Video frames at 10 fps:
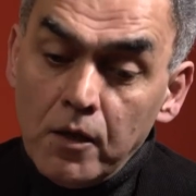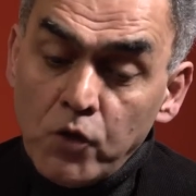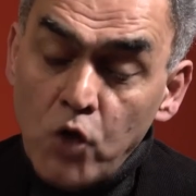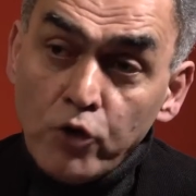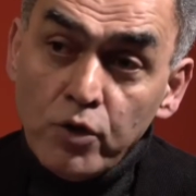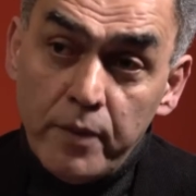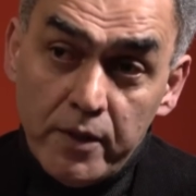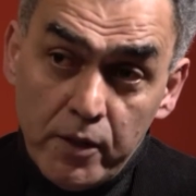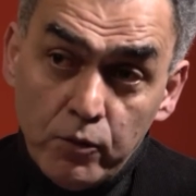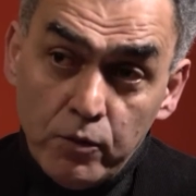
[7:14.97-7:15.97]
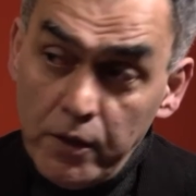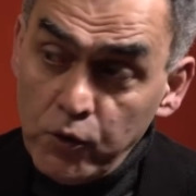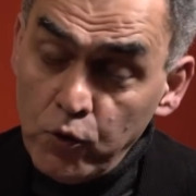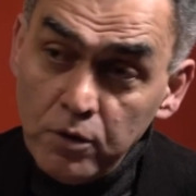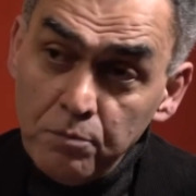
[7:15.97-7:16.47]
talked to him i, said, I
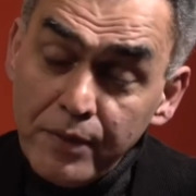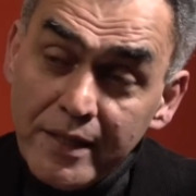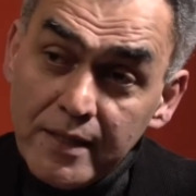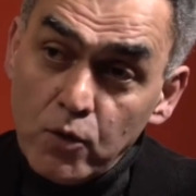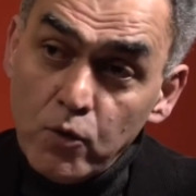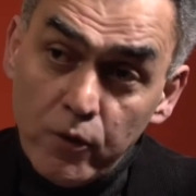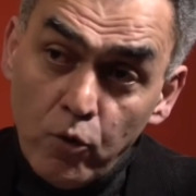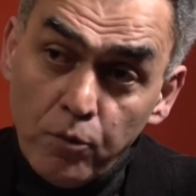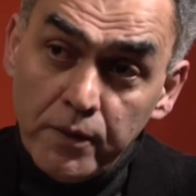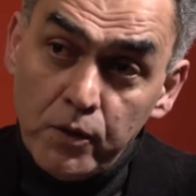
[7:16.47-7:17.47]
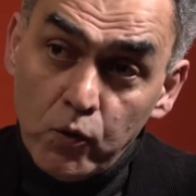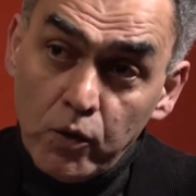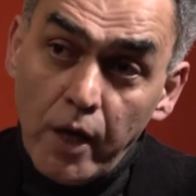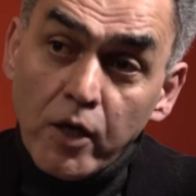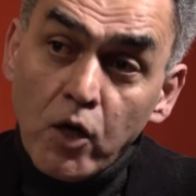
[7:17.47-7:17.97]
told him please go and open the
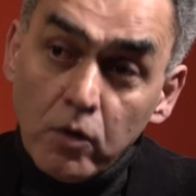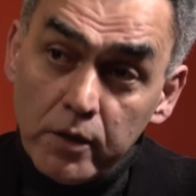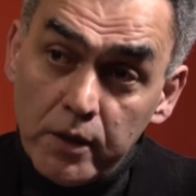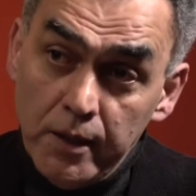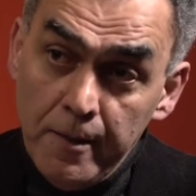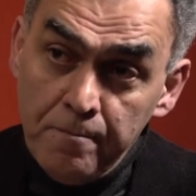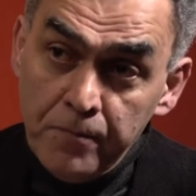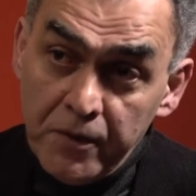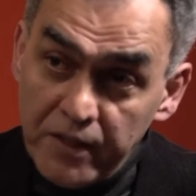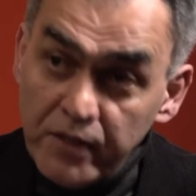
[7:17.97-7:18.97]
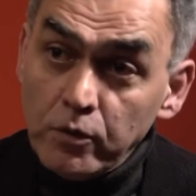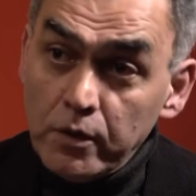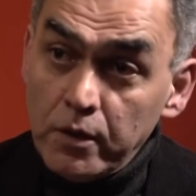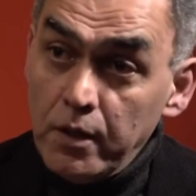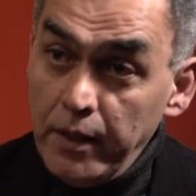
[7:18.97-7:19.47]
door i called the
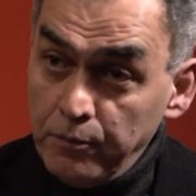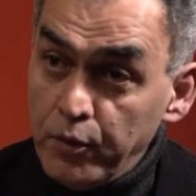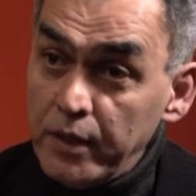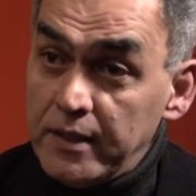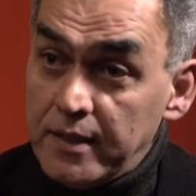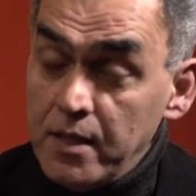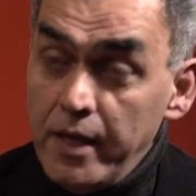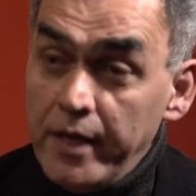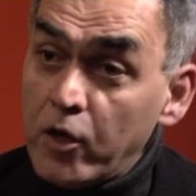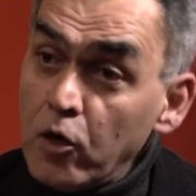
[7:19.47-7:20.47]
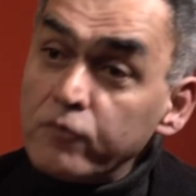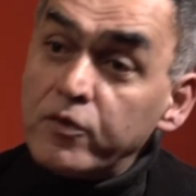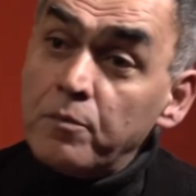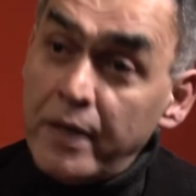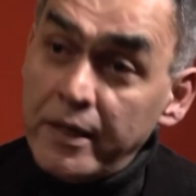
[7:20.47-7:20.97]
Rettung and police. And I called
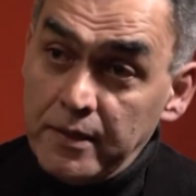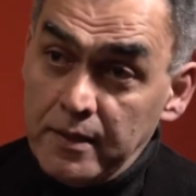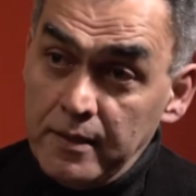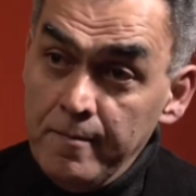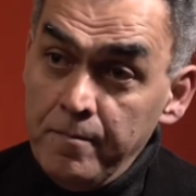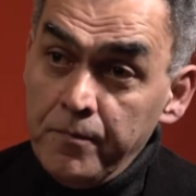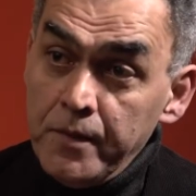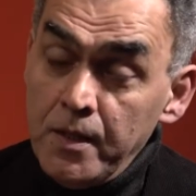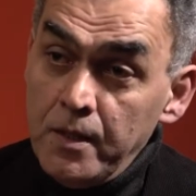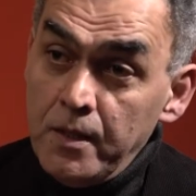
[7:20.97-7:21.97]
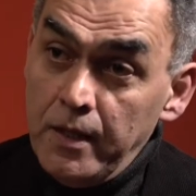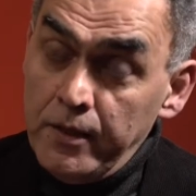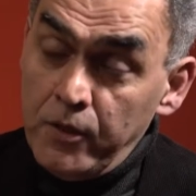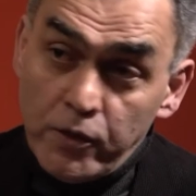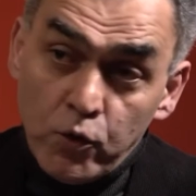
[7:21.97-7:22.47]
from Paris.
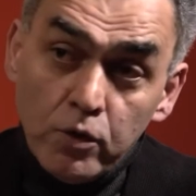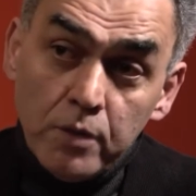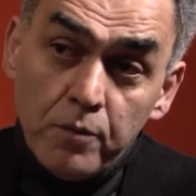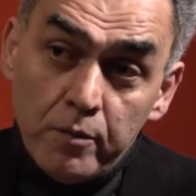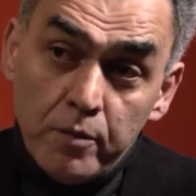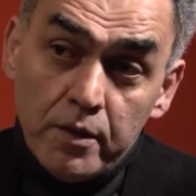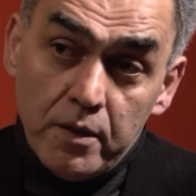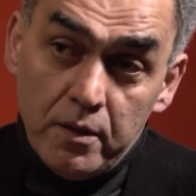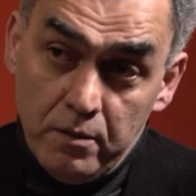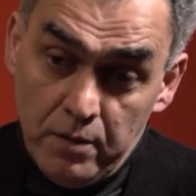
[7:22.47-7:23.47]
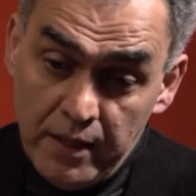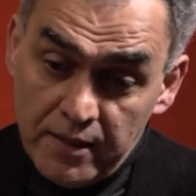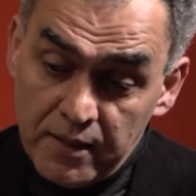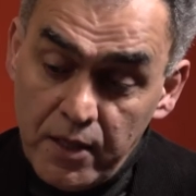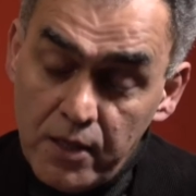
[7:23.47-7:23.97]
And I told him my brother
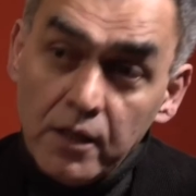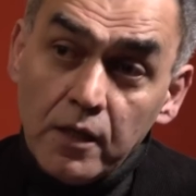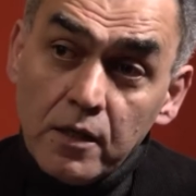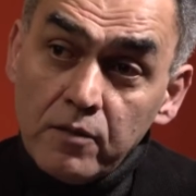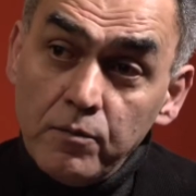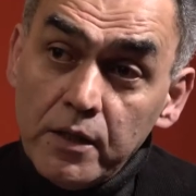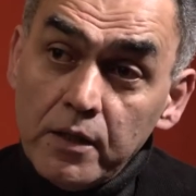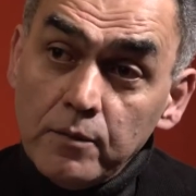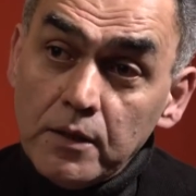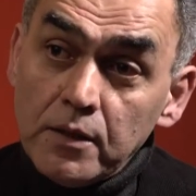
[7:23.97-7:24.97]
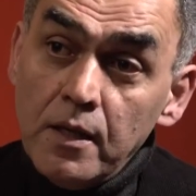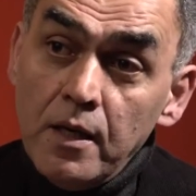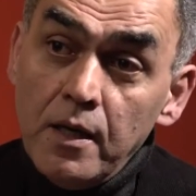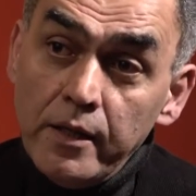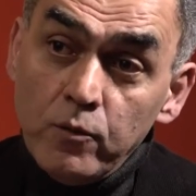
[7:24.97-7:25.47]
has taken a lots of medicaments
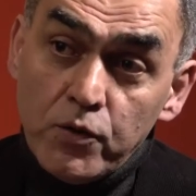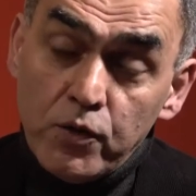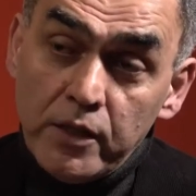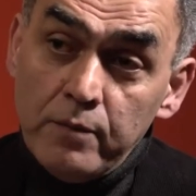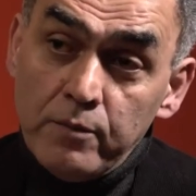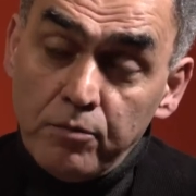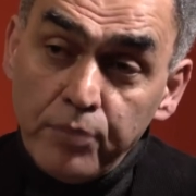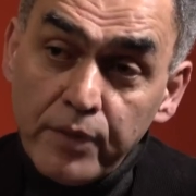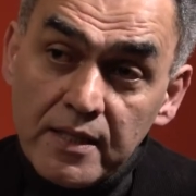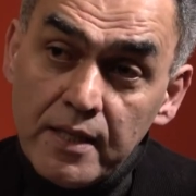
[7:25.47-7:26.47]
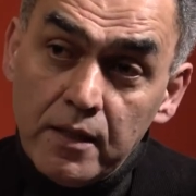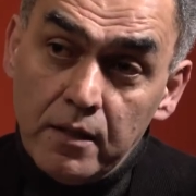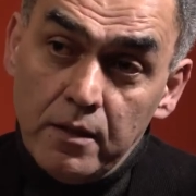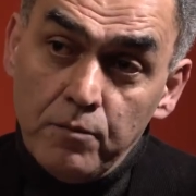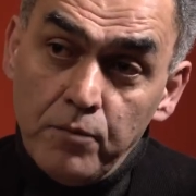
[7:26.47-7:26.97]
and he wants to kill himself. Please send
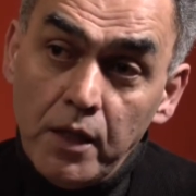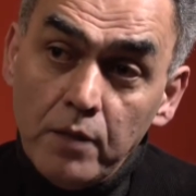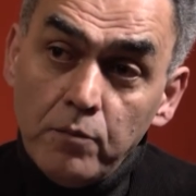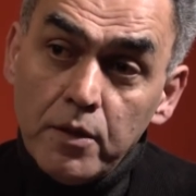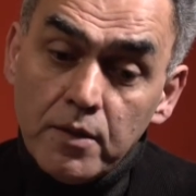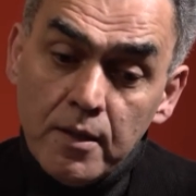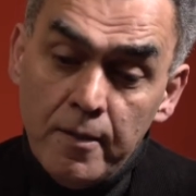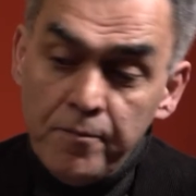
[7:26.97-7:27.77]
an ambulance.